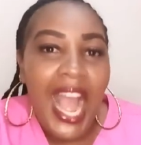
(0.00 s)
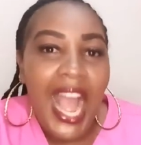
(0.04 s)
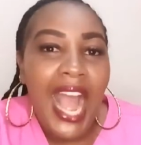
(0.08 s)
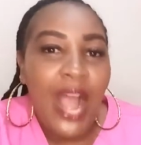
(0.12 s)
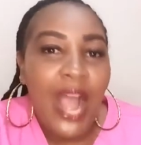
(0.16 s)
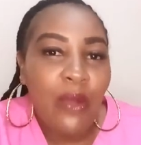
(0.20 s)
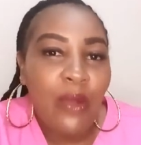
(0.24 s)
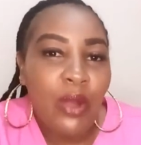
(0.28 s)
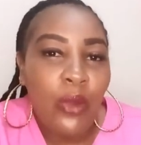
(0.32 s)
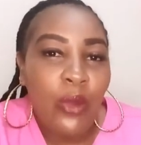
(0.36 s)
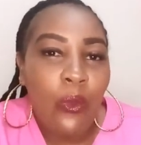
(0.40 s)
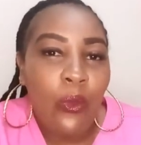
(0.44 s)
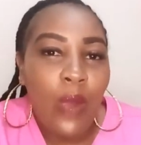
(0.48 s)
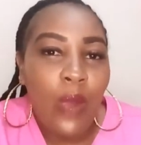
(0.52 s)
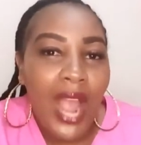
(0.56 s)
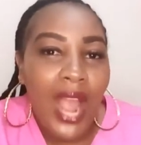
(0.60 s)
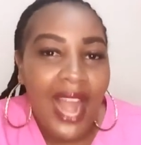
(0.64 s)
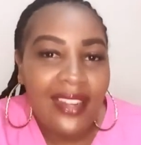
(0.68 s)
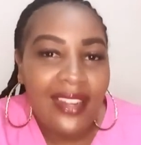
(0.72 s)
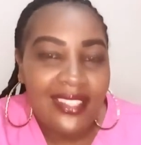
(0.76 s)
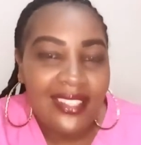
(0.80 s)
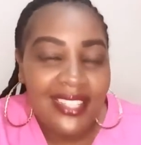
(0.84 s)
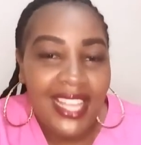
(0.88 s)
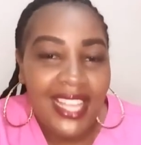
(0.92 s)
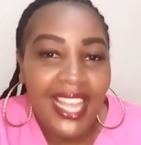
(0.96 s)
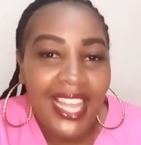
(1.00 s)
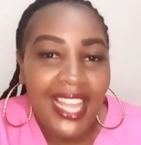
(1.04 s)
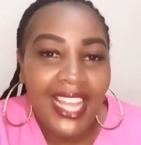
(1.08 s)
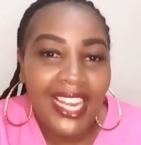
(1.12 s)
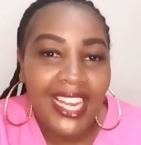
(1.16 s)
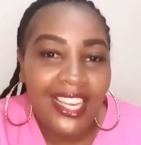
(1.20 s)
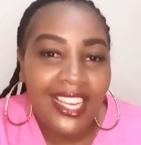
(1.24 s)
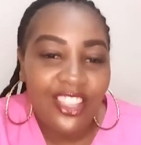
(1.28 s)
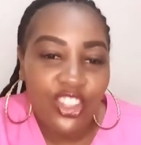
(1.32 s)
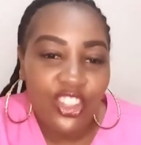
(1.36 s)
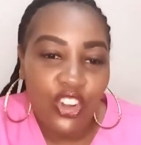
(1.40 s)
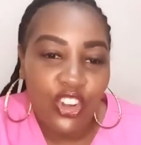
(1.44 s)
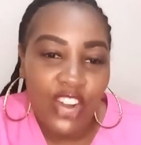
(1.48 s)
our World
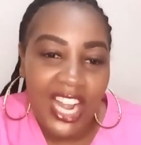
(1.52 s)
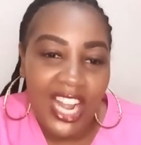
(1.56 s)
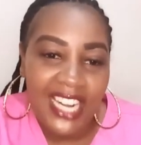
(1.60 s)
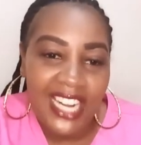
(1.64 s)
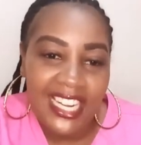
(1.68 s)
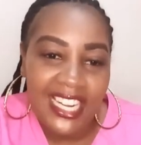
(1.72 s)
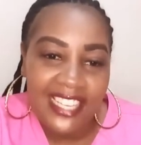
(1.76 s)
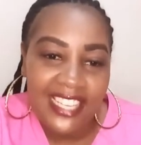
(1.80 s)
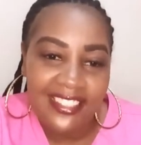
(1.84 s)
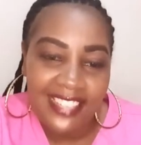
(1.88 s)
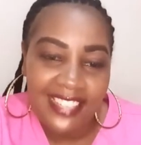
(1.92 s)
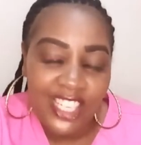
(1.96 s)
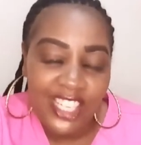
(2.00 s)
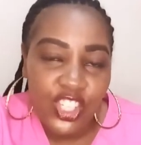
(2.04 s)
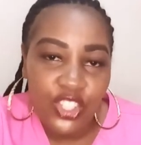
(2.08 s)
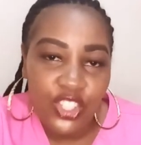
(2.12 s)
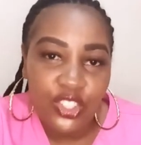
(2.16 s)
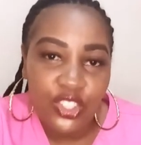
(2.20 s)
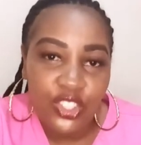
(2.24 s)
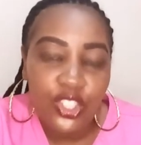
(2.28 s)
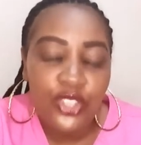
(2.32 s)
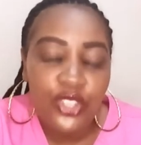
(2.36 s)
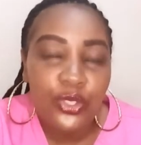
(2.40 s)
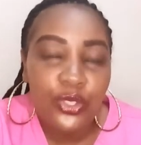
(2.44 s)
Health Organization?